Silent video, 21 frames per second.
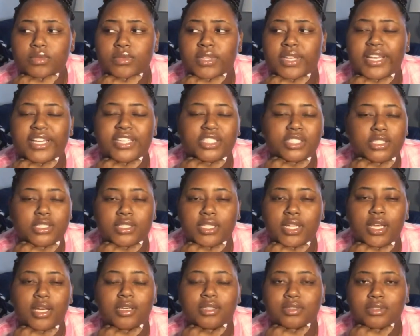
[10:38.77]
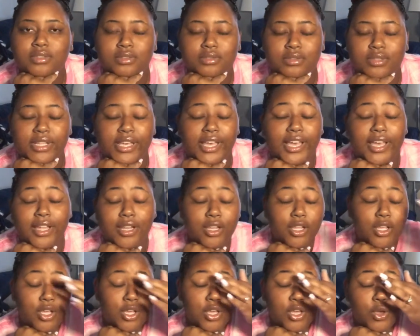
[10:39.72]
it just sucked that
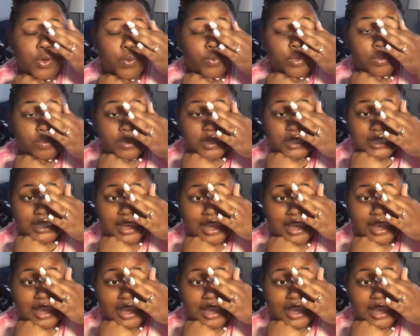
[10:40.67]
we wasn't